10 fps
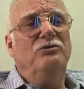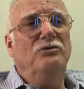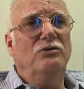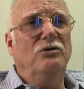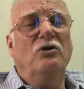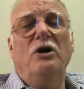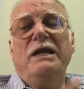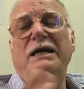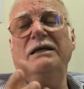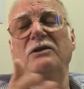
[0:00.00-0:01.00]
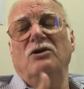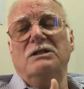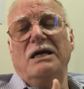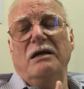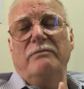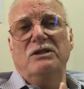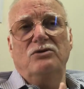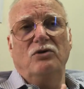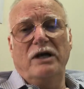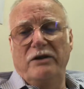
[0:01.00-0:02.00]
to connect those elements
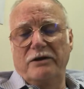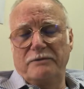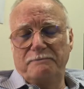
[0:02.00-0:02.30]
together.